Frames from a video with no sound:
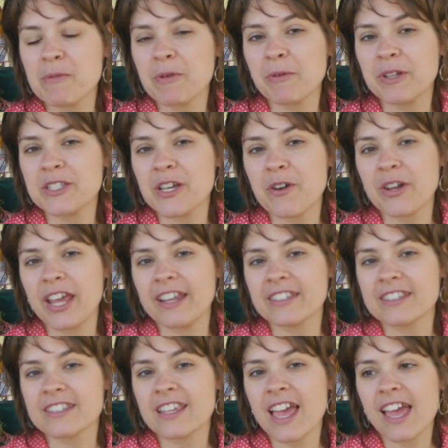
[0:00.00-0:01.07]
people would donate.
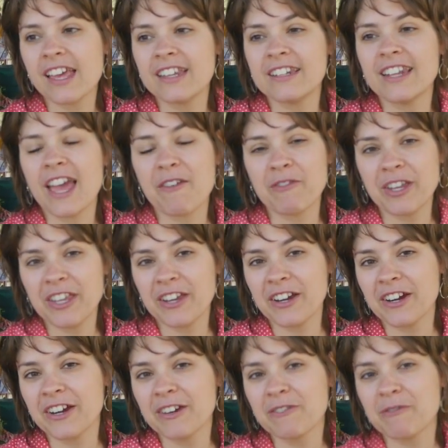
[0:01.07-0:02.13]
And every
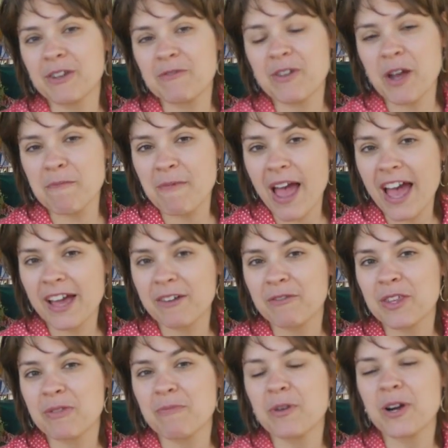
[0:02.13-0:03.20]
year we've come back
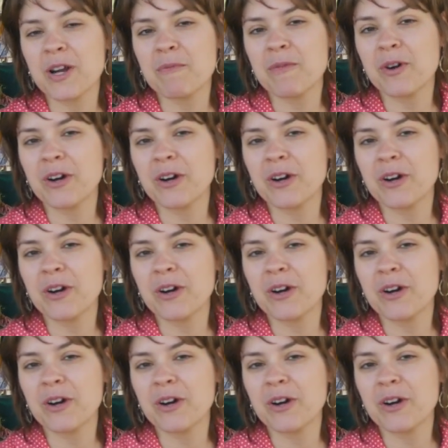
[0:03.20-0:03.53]
with more and